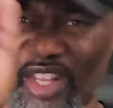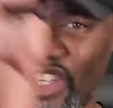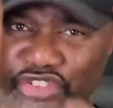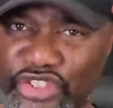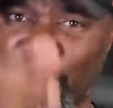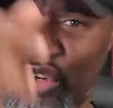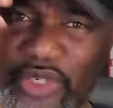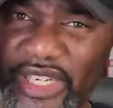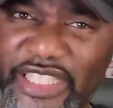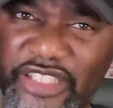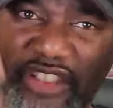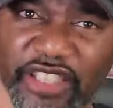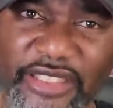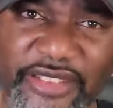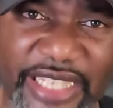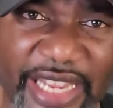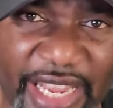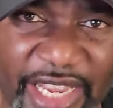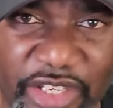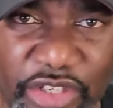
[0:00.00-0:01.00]
So this
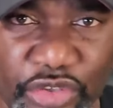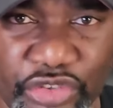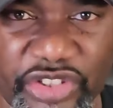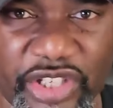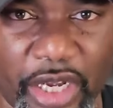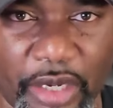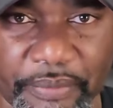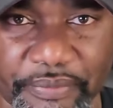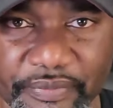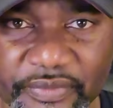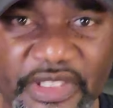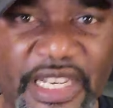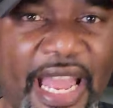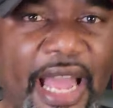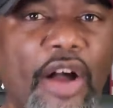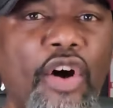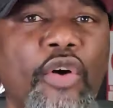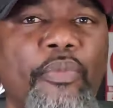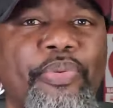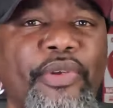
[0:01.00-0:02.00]
should tell you something.
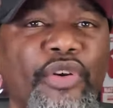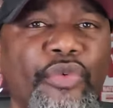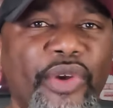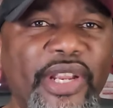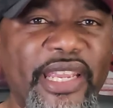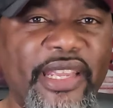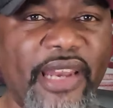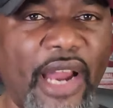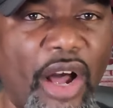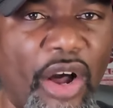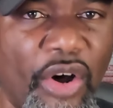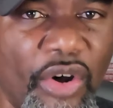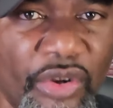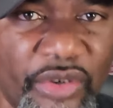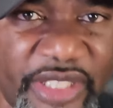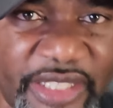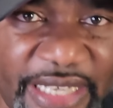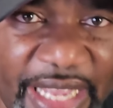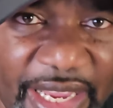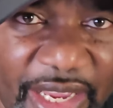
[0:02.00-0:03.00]
I hope you read
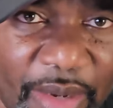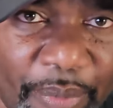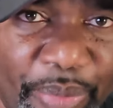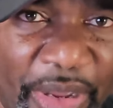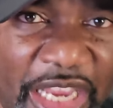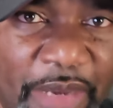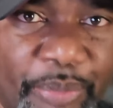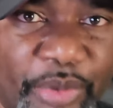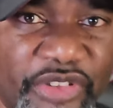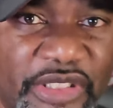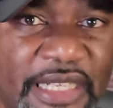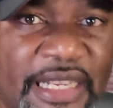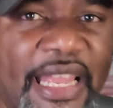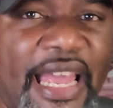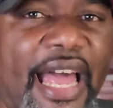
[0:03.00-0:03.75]
all the damn papers.